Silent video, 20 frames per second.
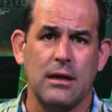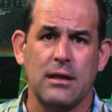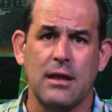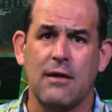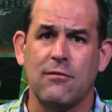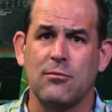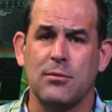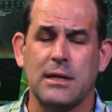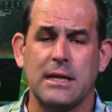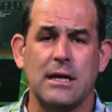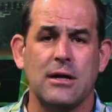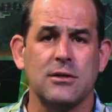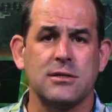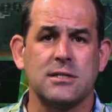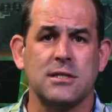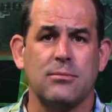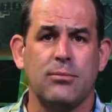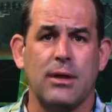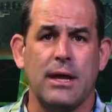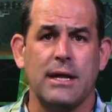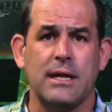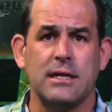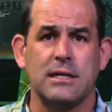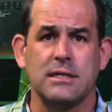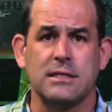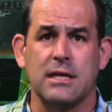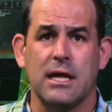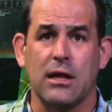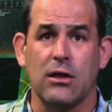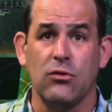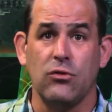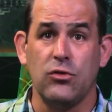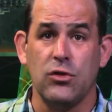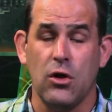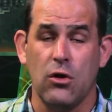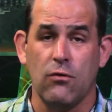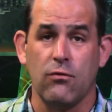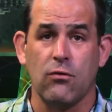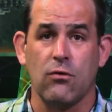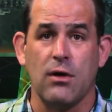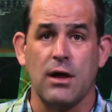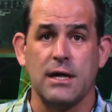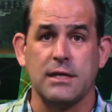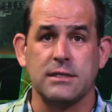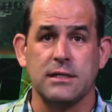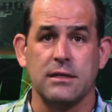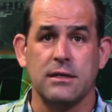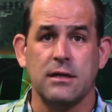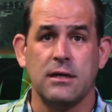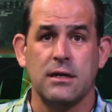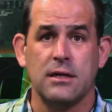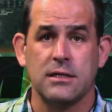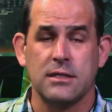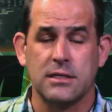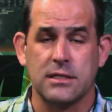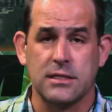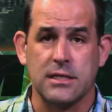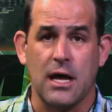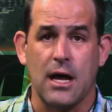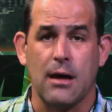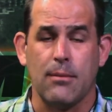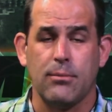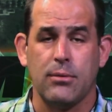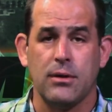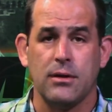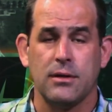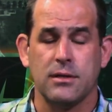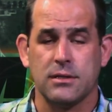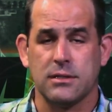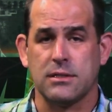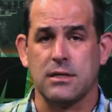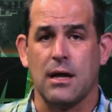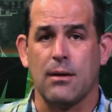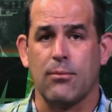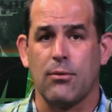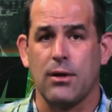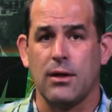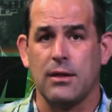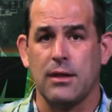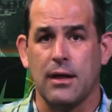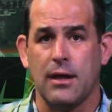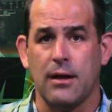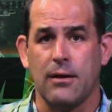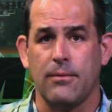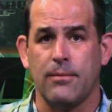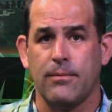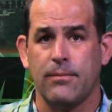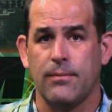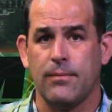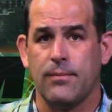and everybody else on the planet is like, no Verizon, stop. Stop right now.